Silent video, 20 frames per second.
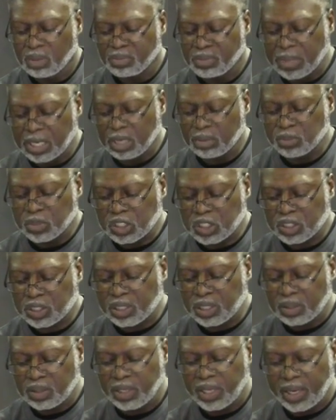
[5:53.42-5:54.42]
but I'm
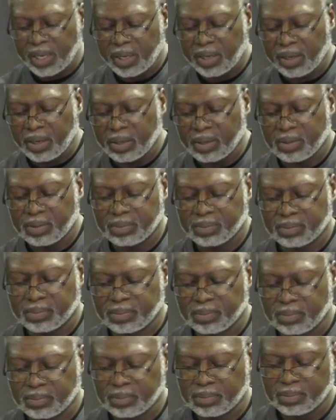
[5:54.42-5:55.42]
still here. All
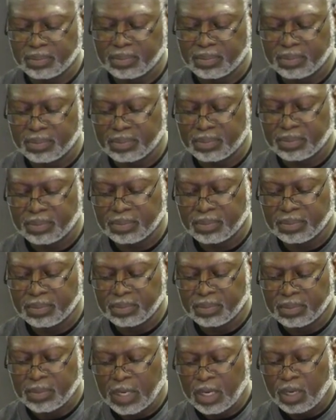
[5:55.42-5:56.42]
right, thank you, Lord.
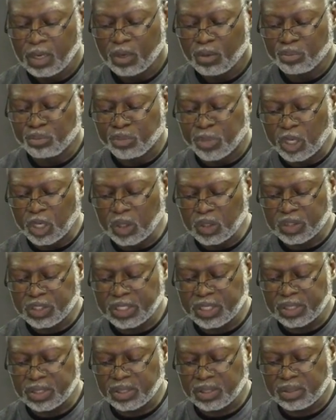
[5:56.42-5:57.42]

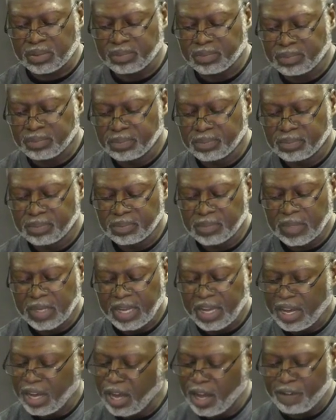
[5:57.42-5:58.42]
Bruises.
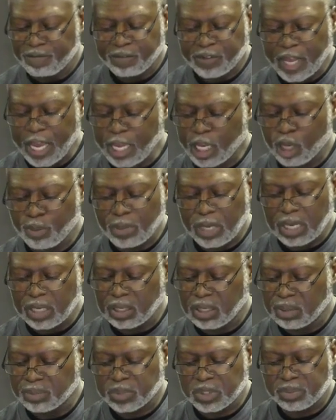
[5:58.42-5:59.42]
I've taken my
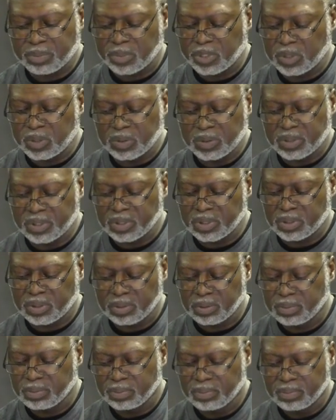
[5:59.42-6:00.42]
lumps of bruises,
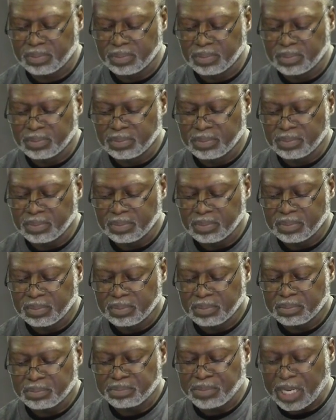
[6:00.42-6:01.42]

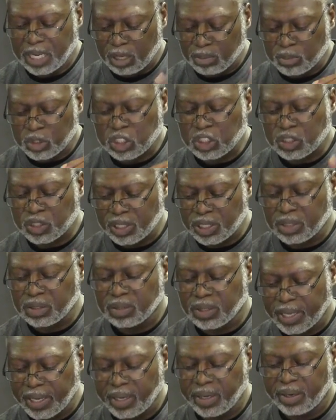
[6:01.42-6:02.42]
but I'm
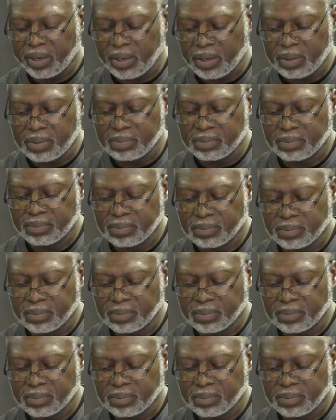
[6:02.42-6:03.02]
still here.